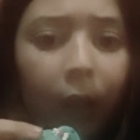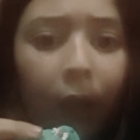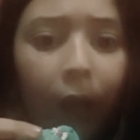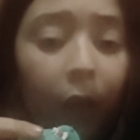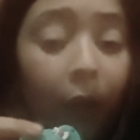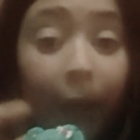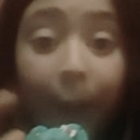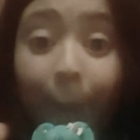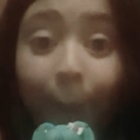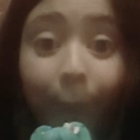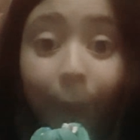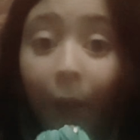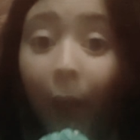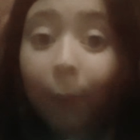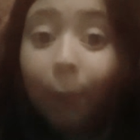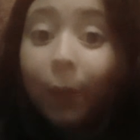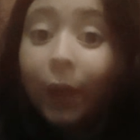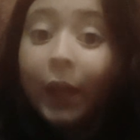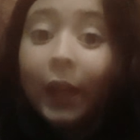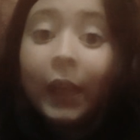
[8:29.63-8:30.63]
okay
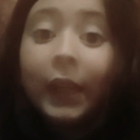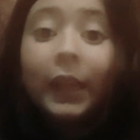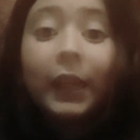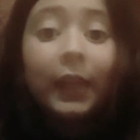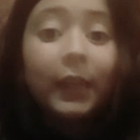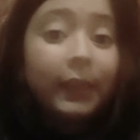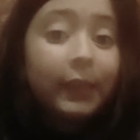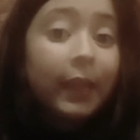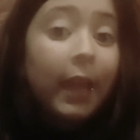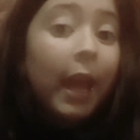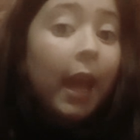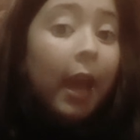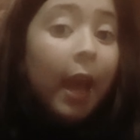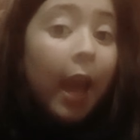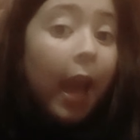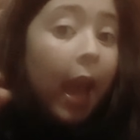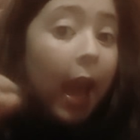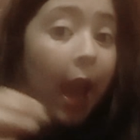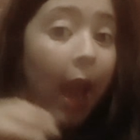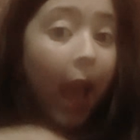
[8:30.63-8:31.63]
but anyway
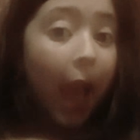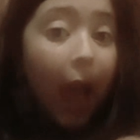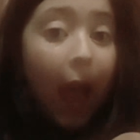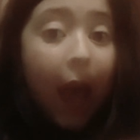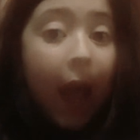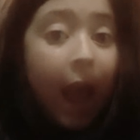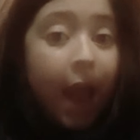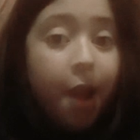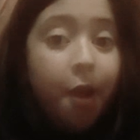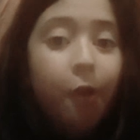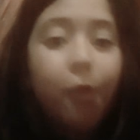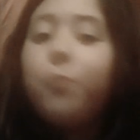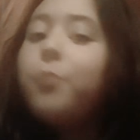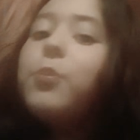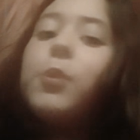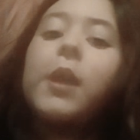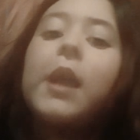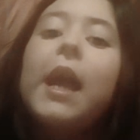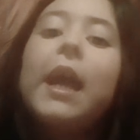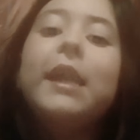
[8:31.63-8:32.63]
guys I hope
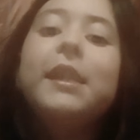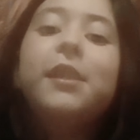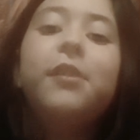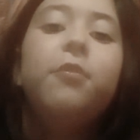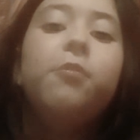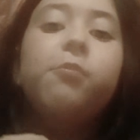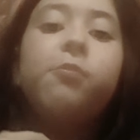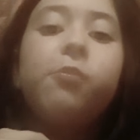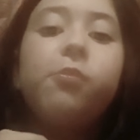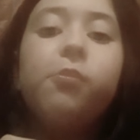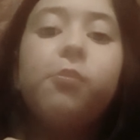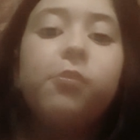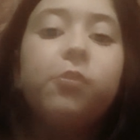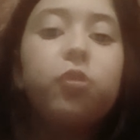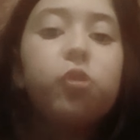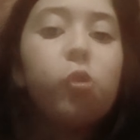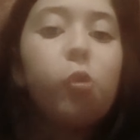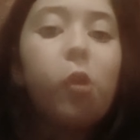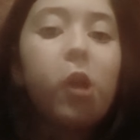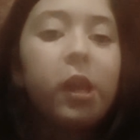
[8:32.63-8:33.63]
you guys
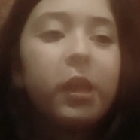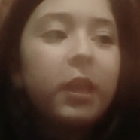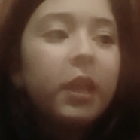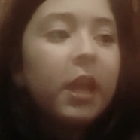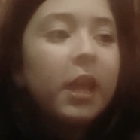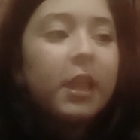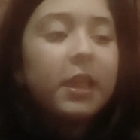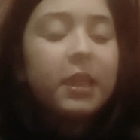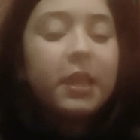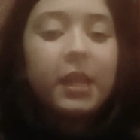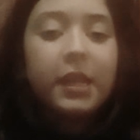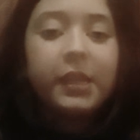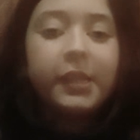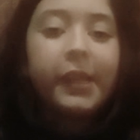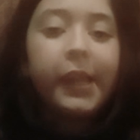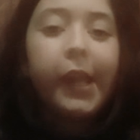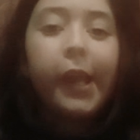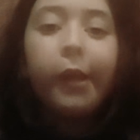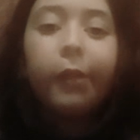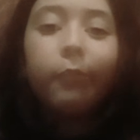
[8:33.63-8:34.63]
enjoyed this
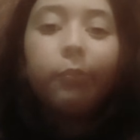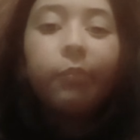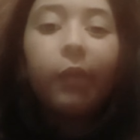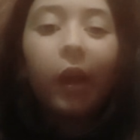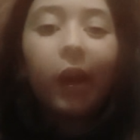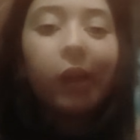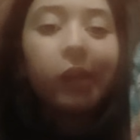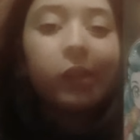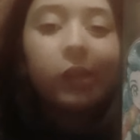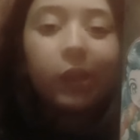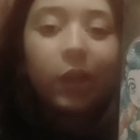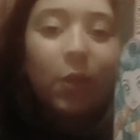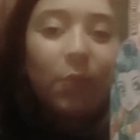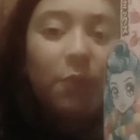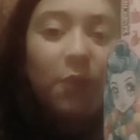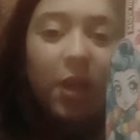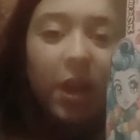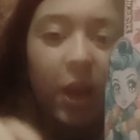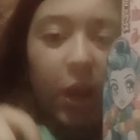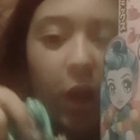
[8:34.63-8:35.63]
unboxing
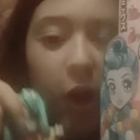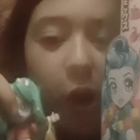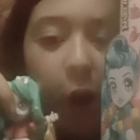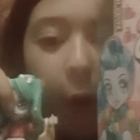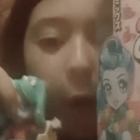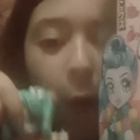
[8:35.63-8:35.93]
video